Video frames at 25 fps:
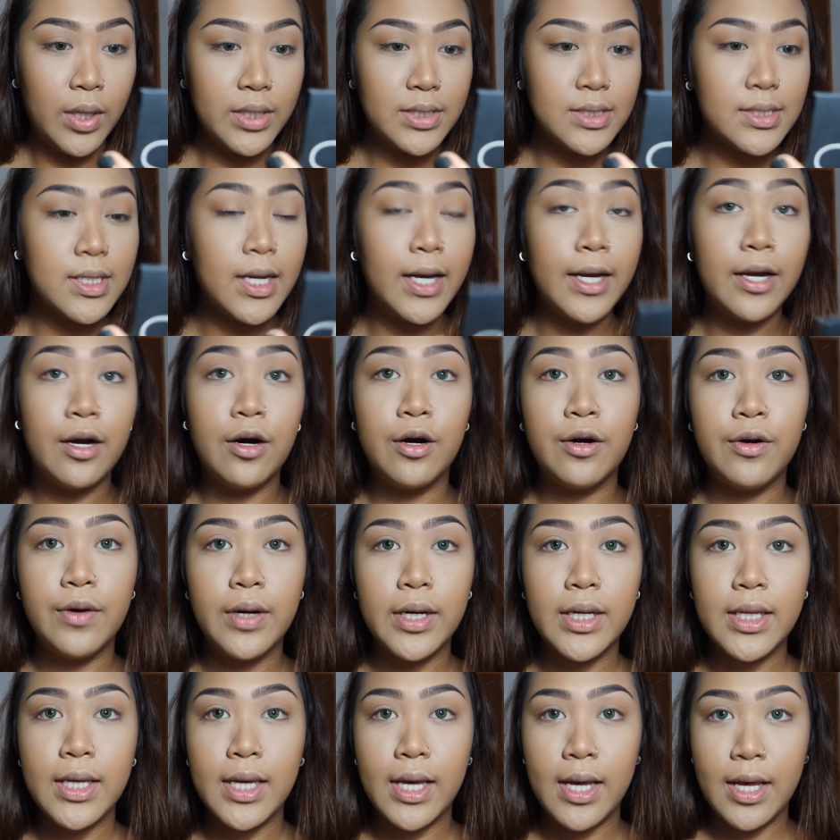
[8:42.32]
Once I
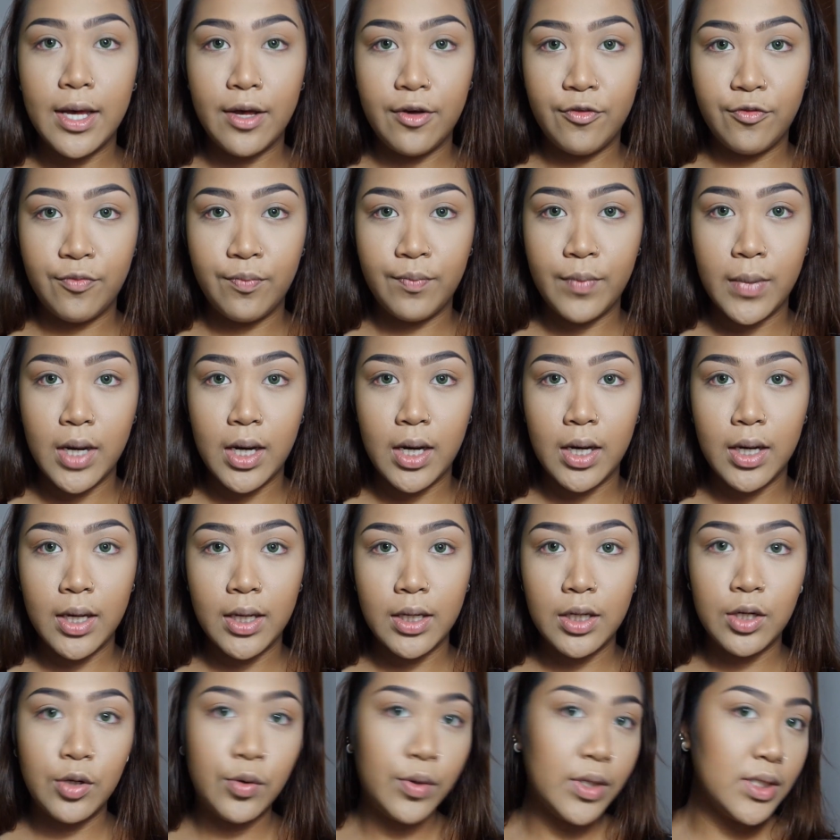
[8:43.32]
already have
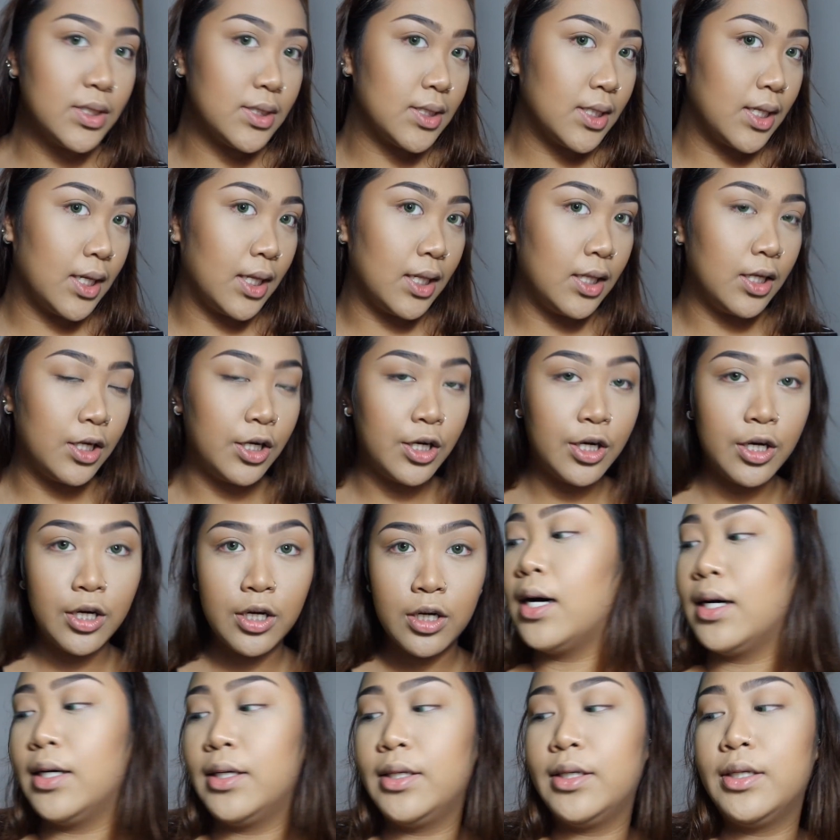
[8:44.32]
my crease color,
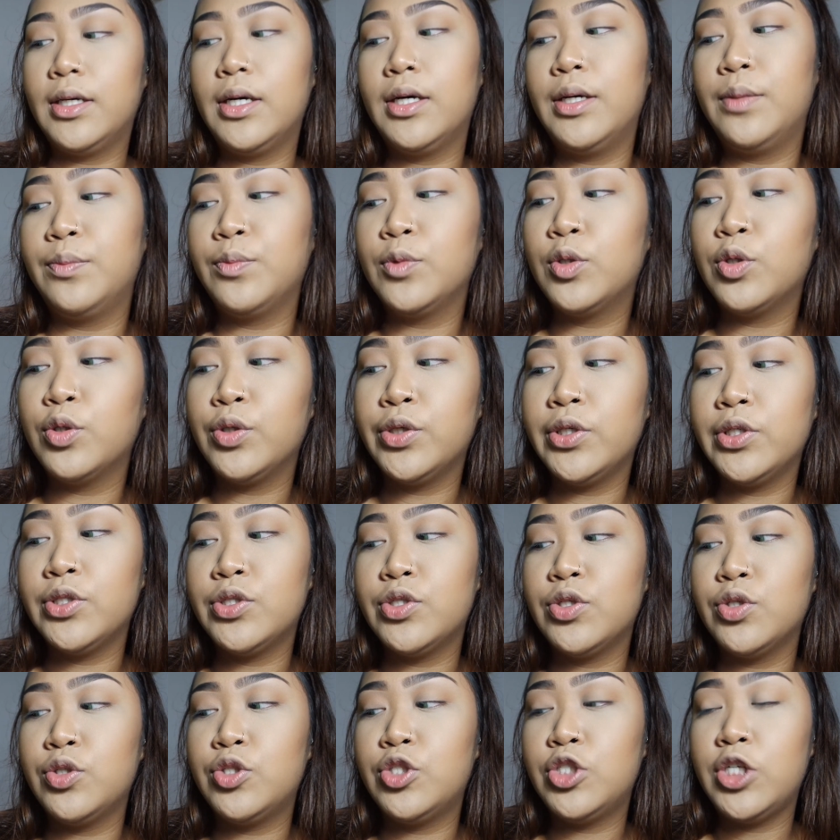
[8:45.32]
I am
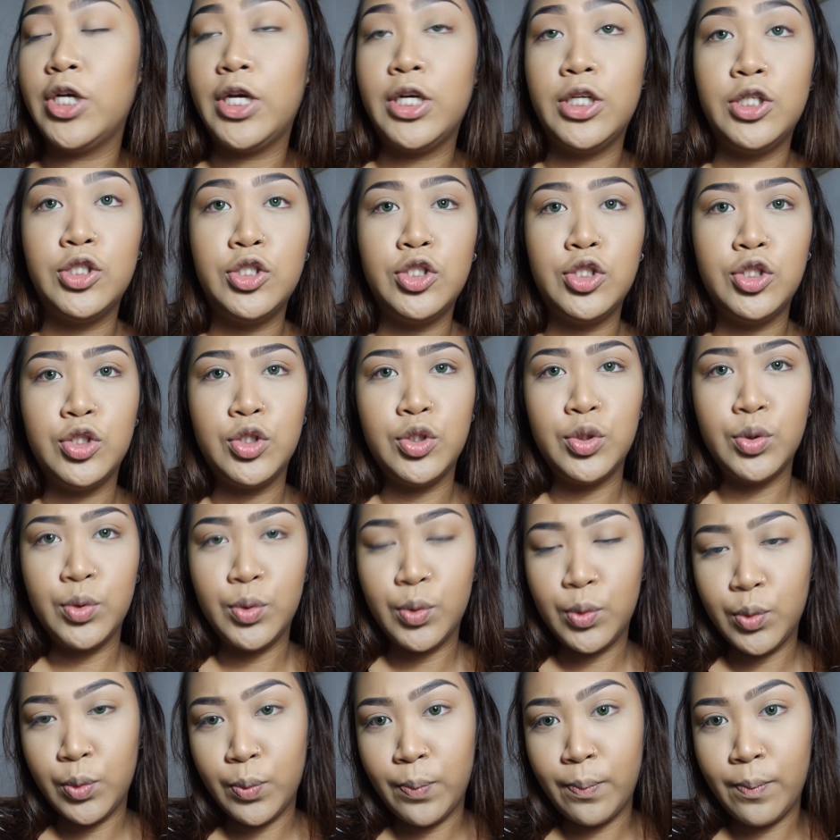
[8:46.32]
going to change
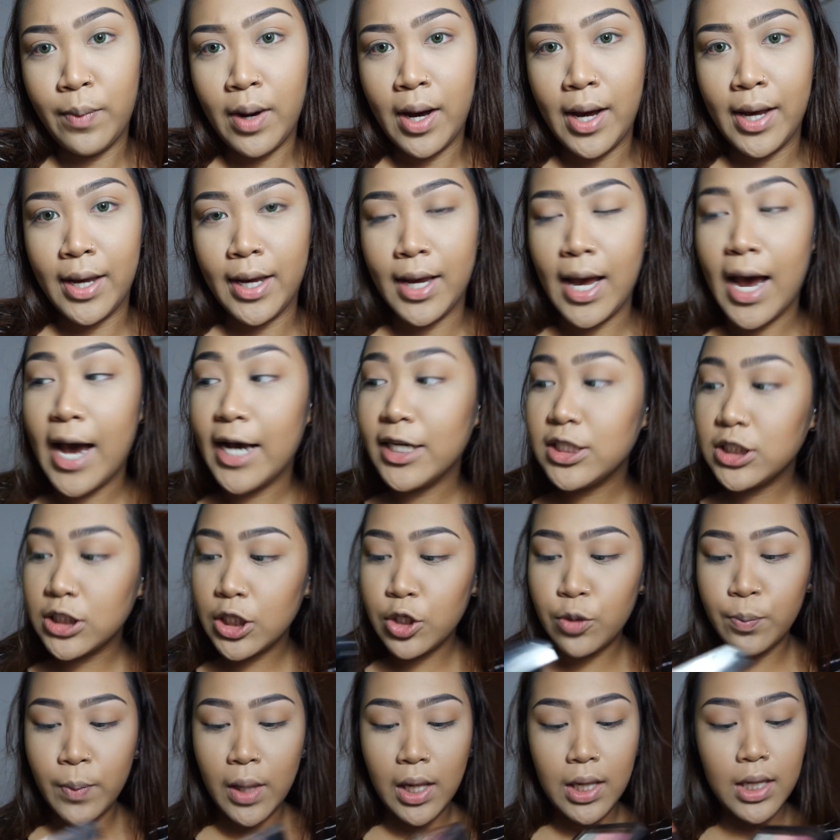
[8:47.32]
to my
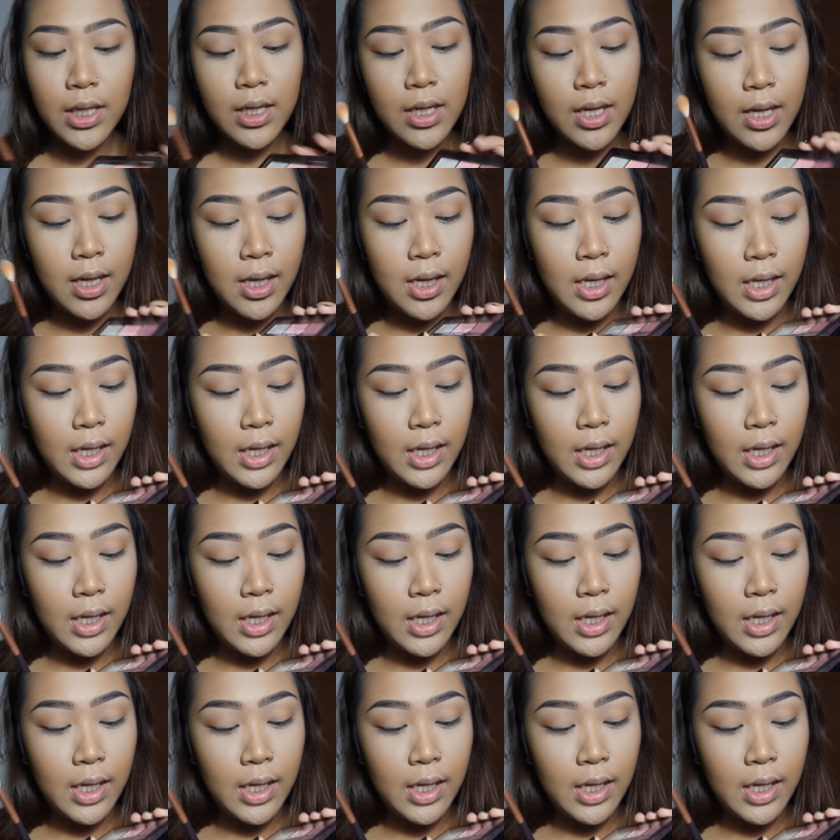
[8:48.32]
eyeshadow palette.